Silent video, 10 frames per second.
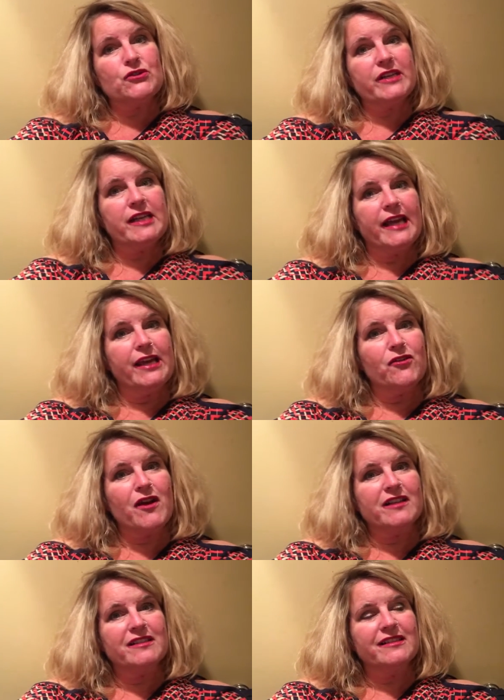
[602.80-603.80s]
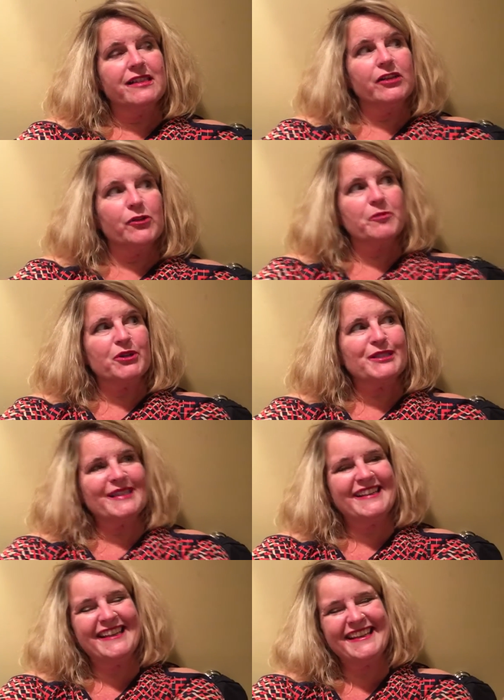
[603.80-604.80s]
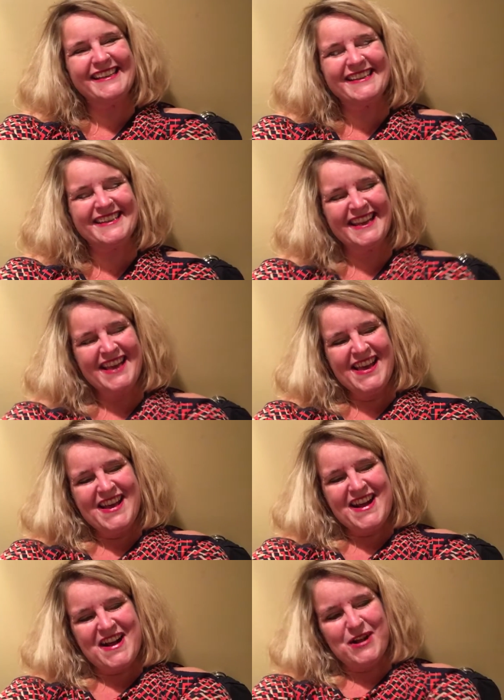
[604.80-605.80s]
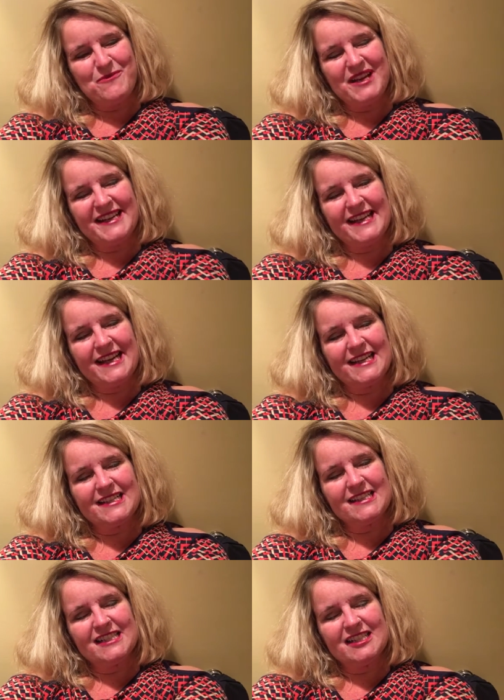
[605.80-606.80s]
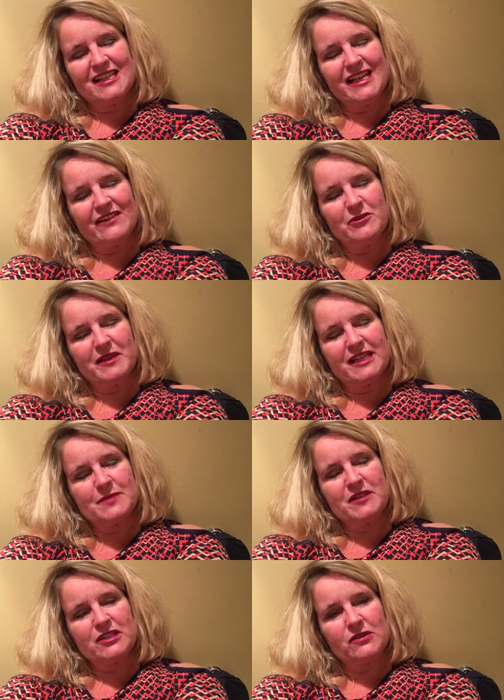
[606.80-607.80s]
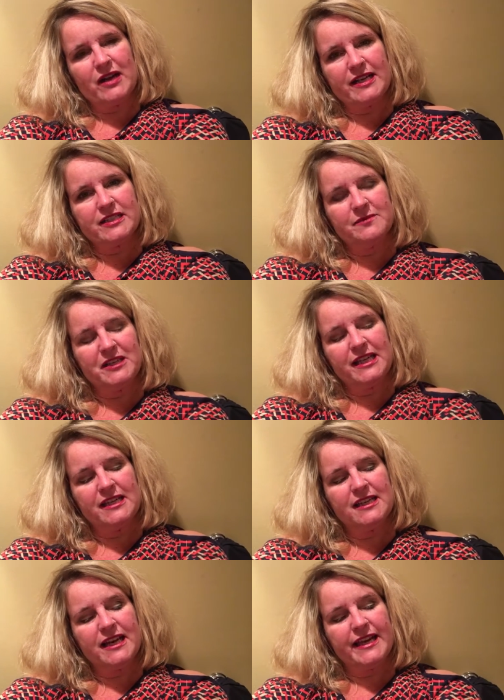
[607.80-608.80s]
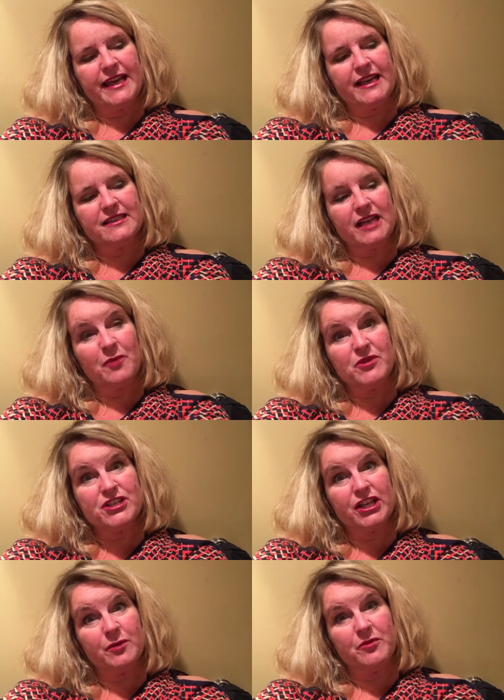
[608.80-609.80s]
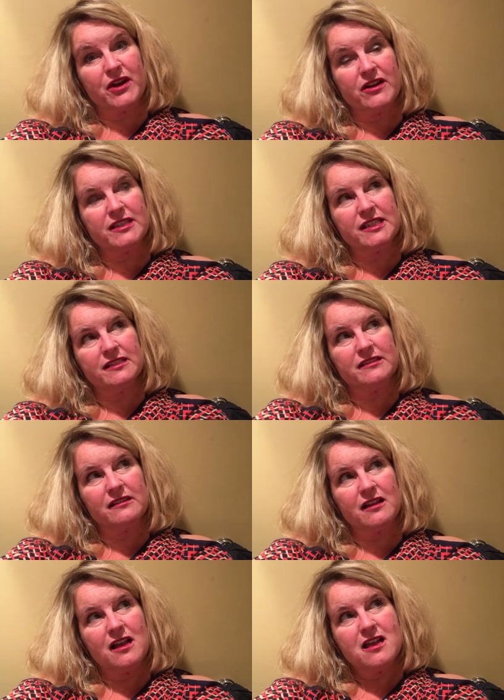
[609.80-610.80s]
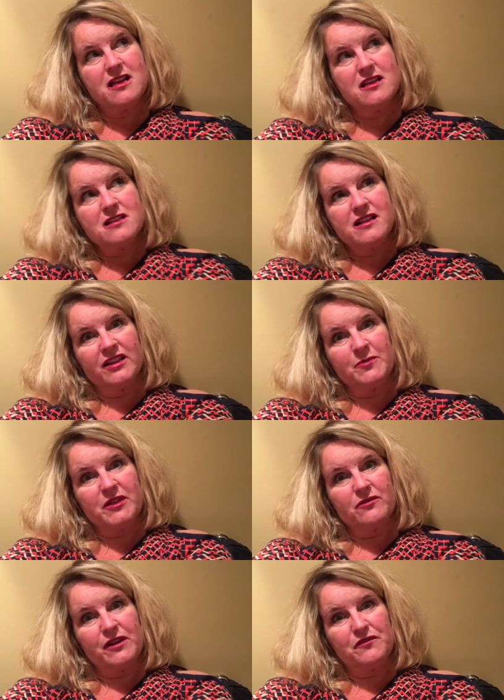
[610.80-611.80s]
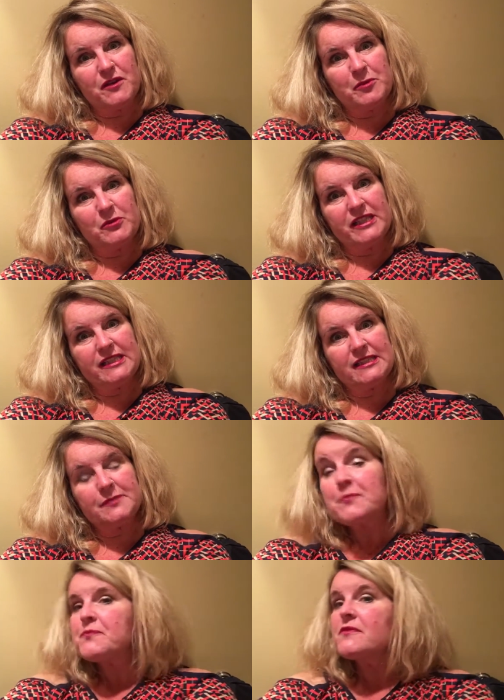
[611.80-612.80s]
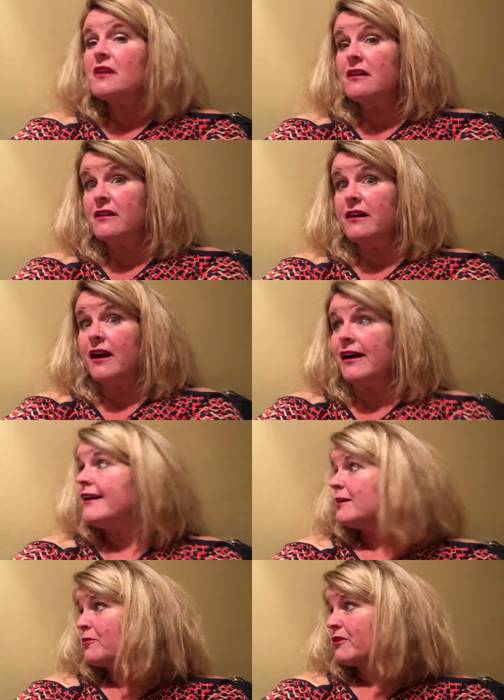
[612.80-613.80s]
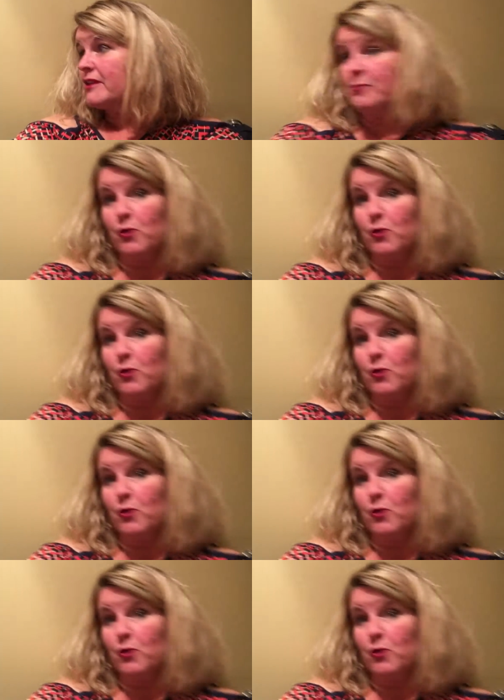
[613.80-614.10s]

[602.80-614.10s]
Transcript: treat a chronically ill person. And again, everybody has been so kind to me, and I appreciate your prayers because it's been a rough couple weeks. And I am really